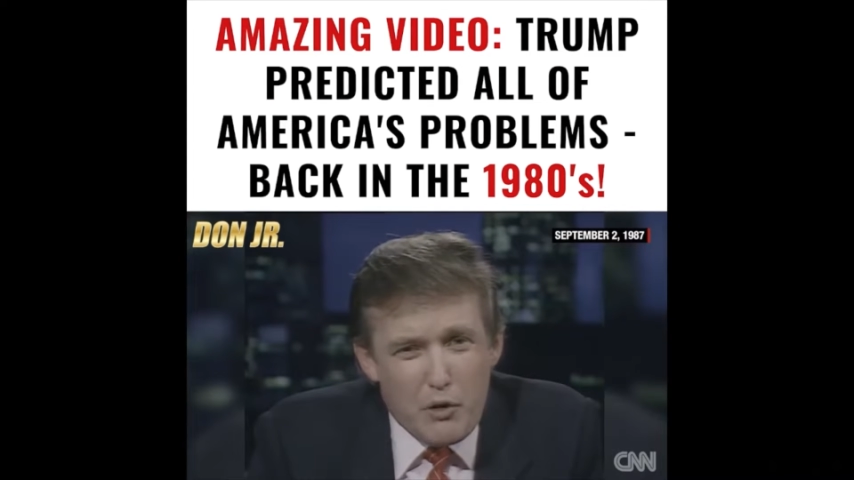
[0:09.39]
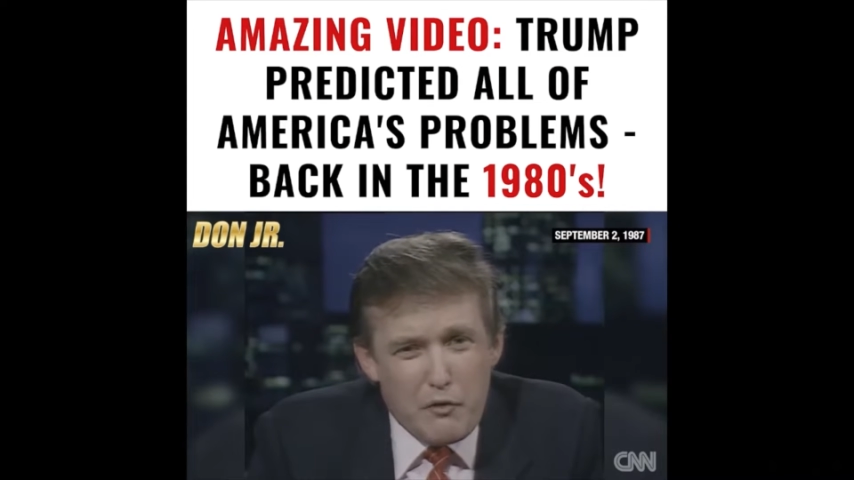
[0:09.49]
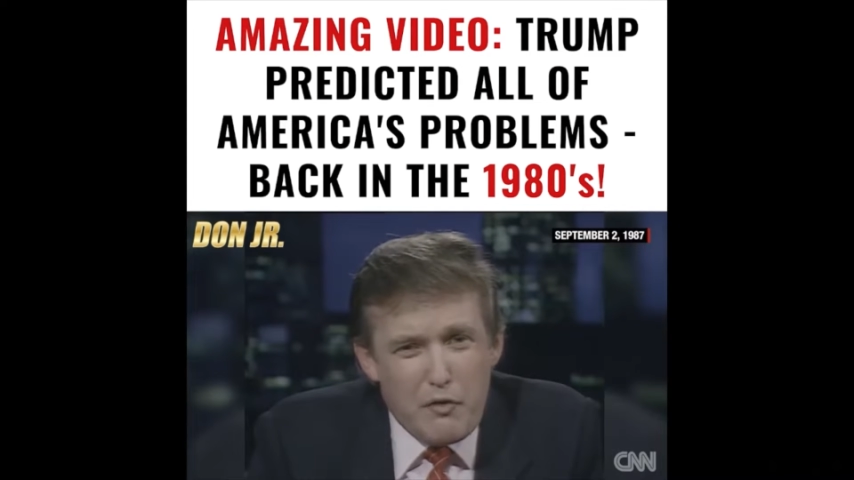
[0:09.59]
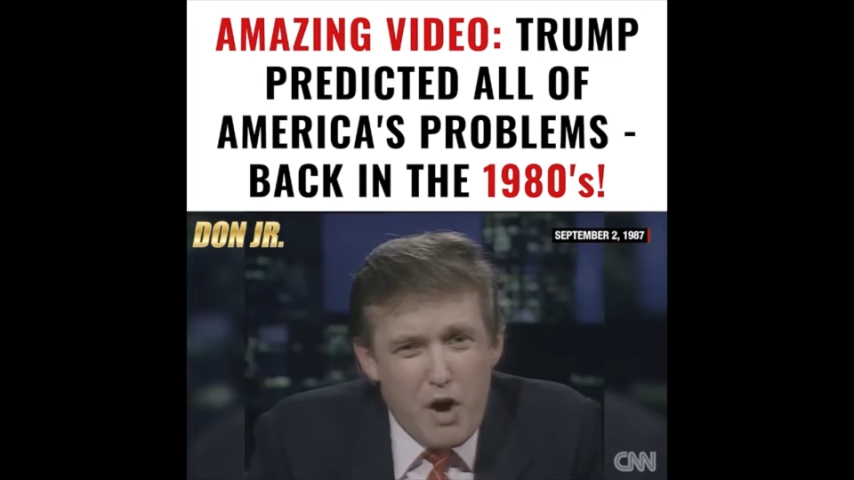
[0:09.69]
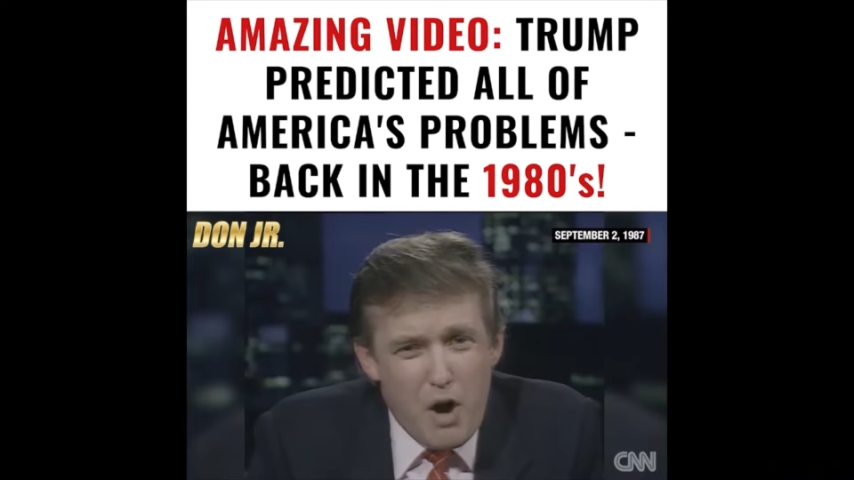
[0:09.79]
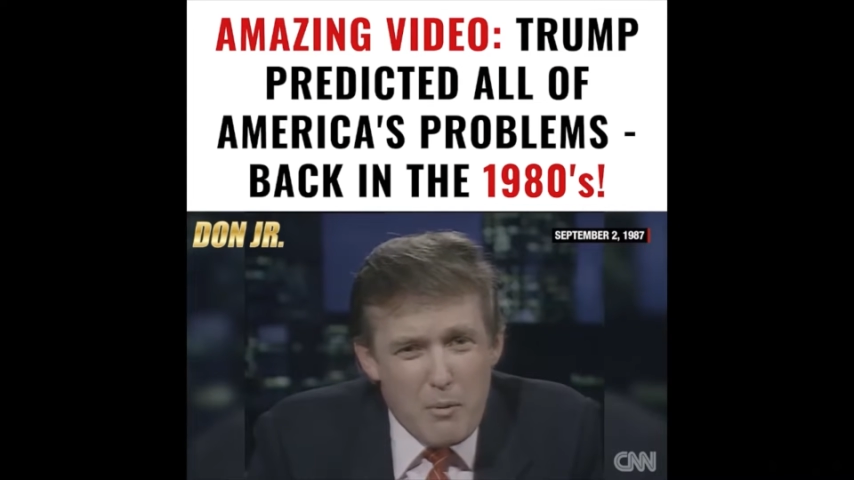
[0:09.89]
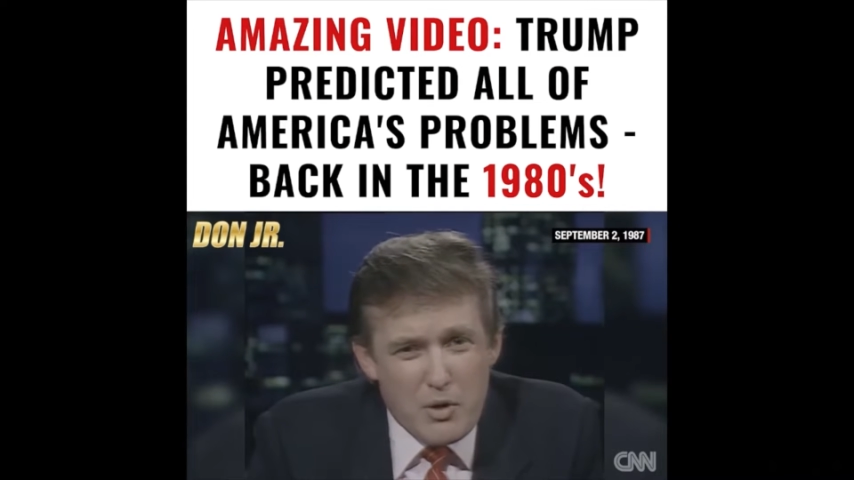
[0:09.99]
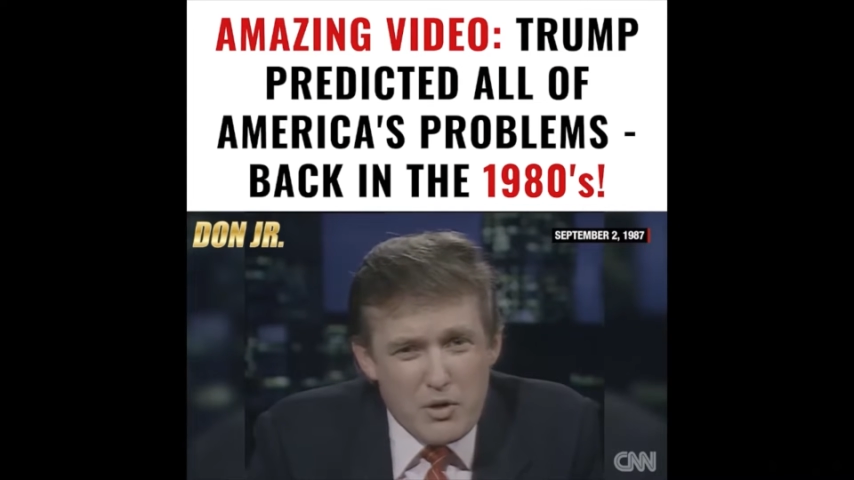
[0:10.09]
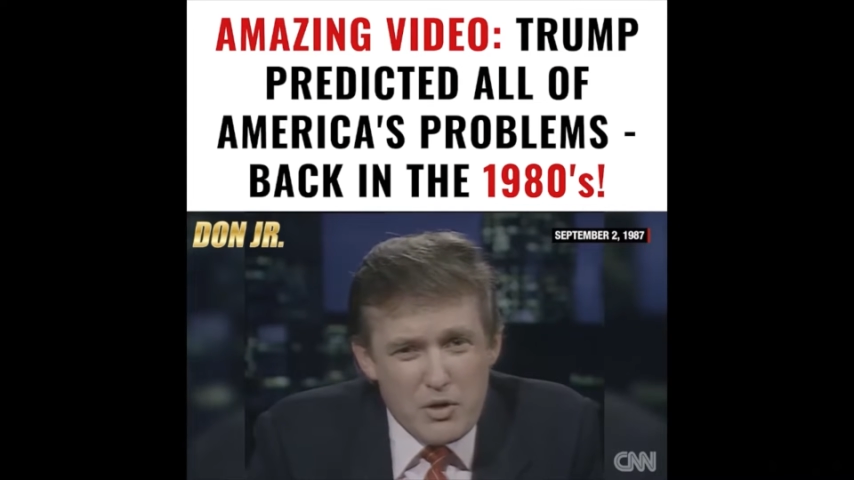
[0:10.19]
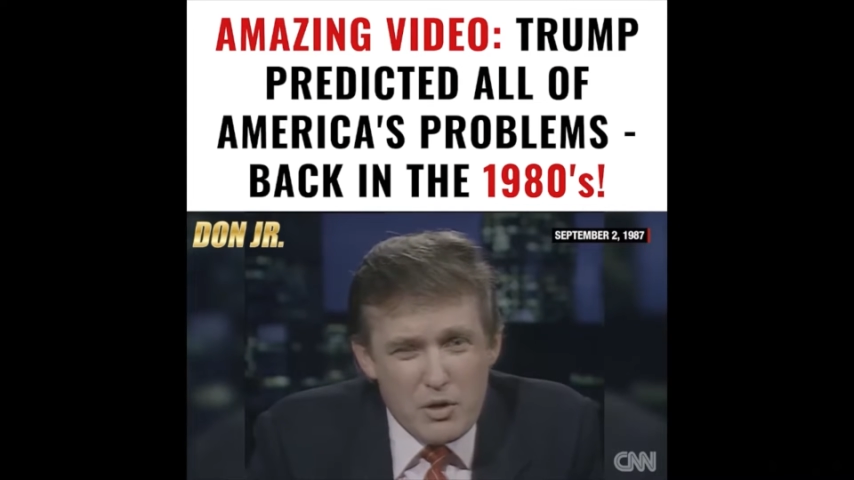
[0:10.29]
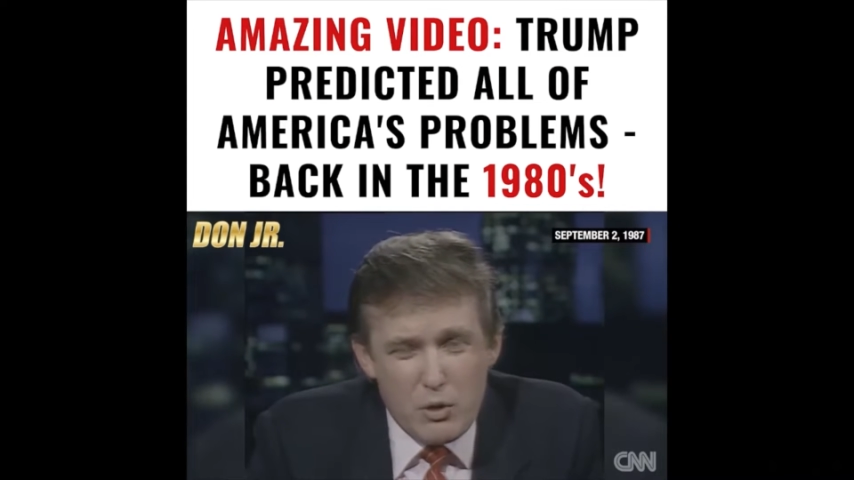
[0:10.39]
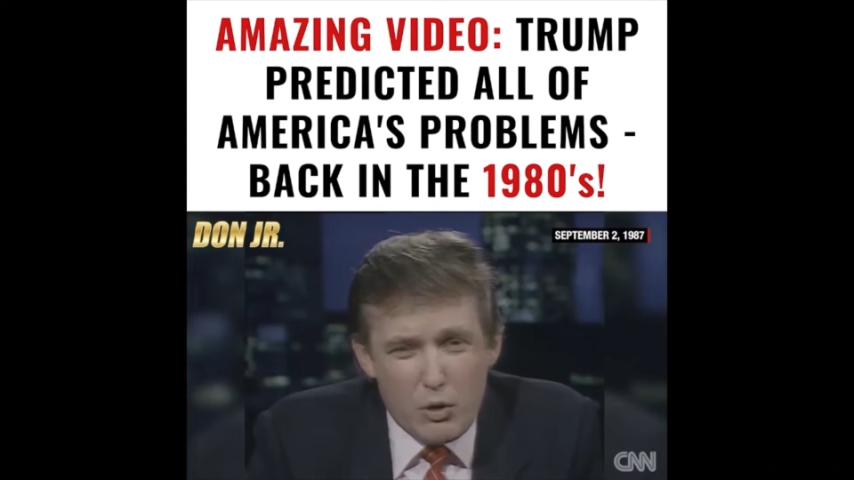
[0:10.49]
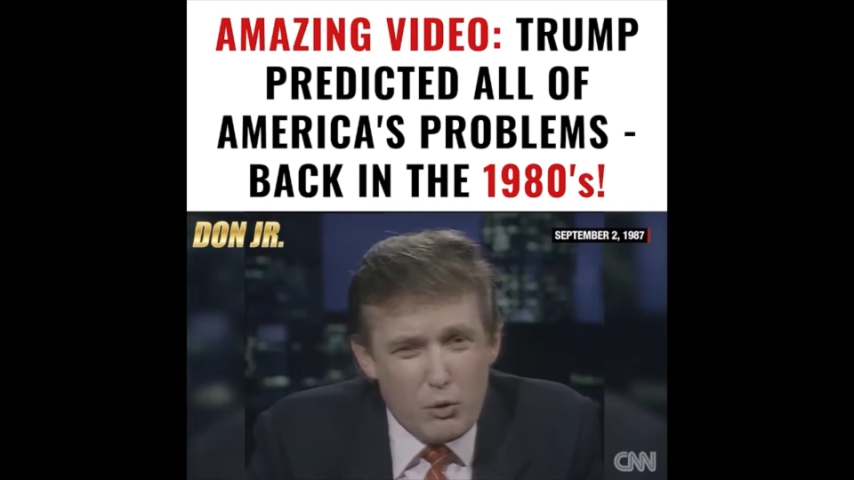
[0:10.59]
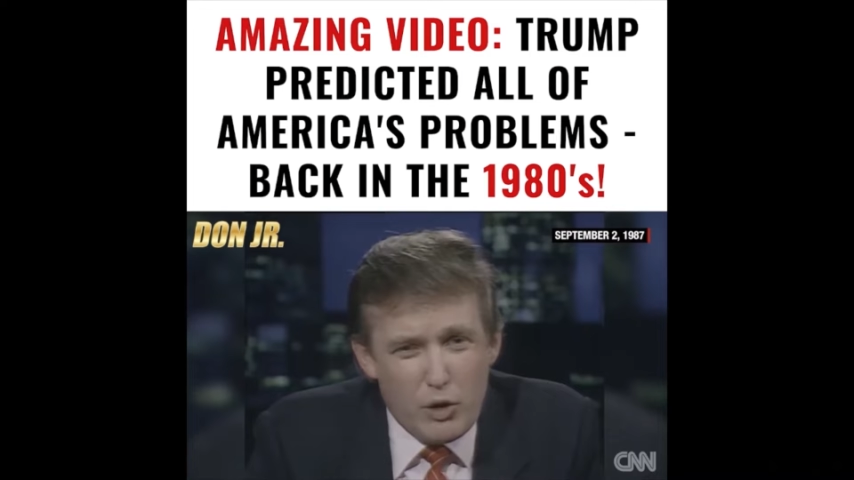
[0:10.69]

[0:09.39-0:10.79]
the farmers who are